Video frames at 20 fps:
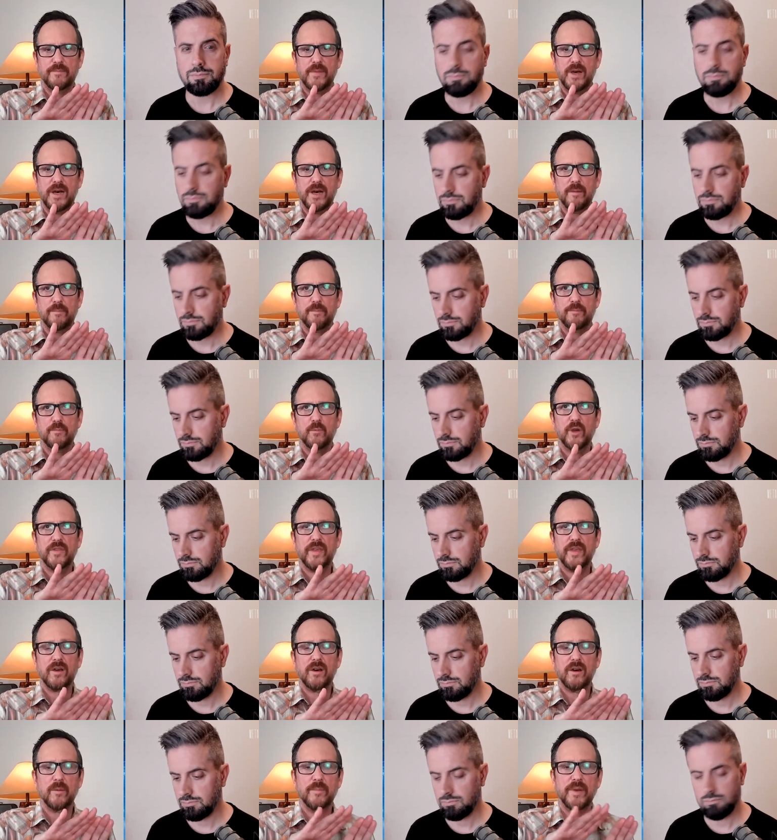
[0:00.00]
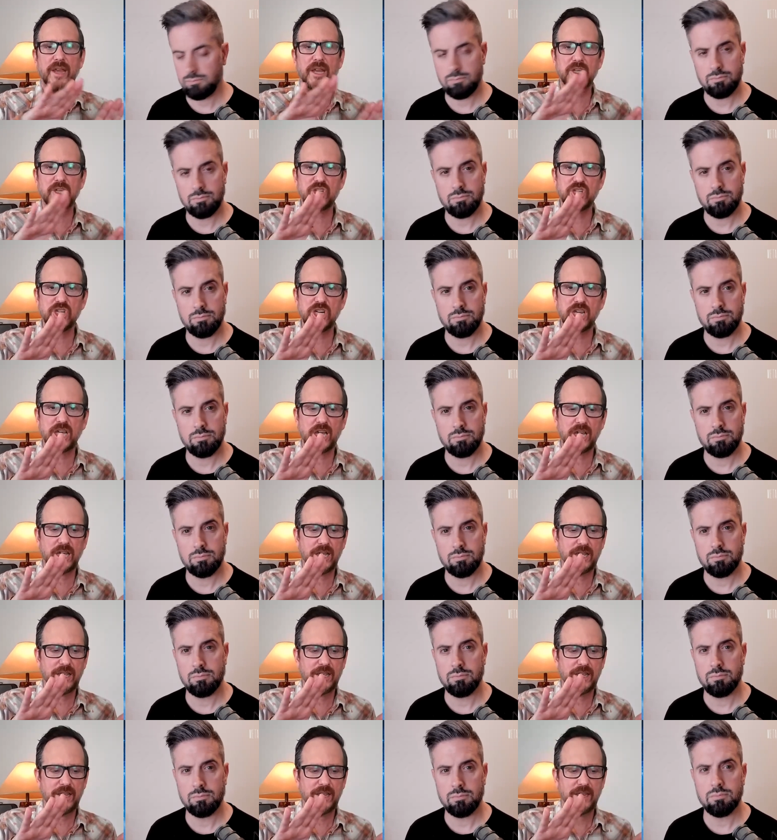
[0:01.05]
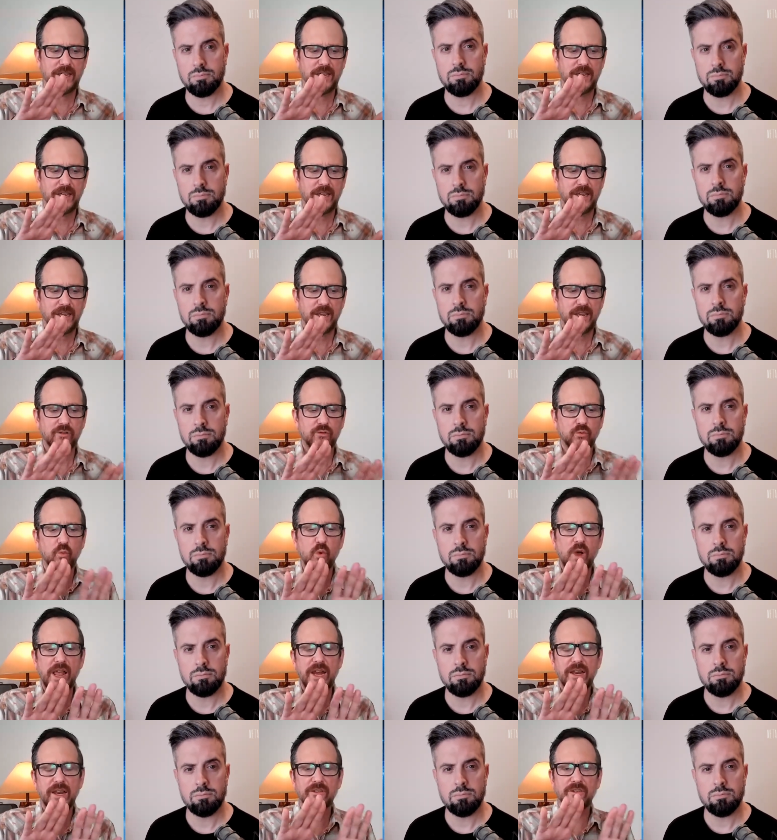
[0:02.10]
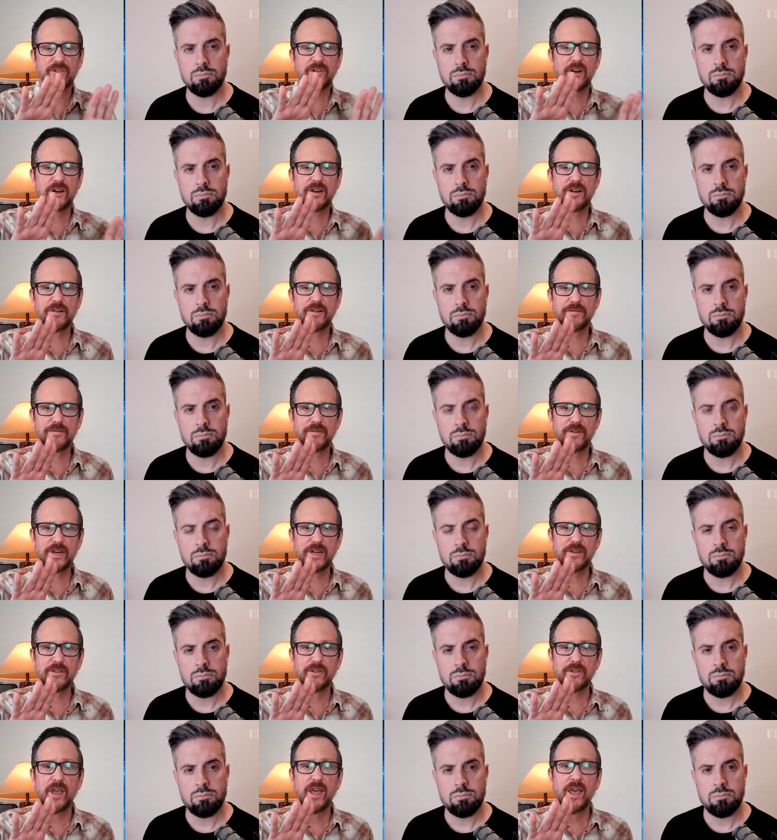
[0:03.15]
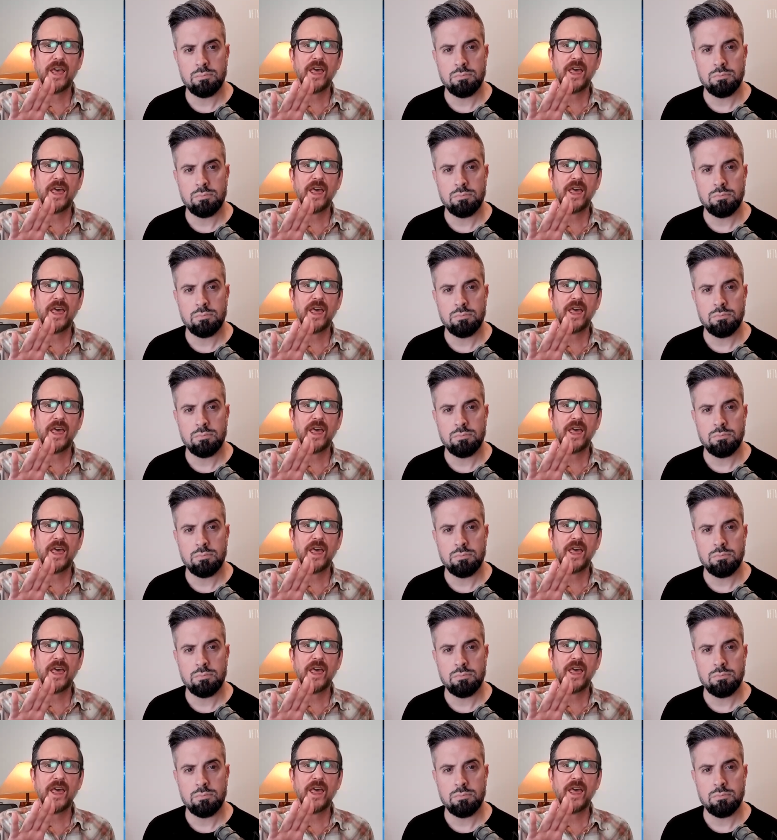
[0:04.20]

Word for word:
Speaker 1: uh, what they call Pangea, is when it started to freeze.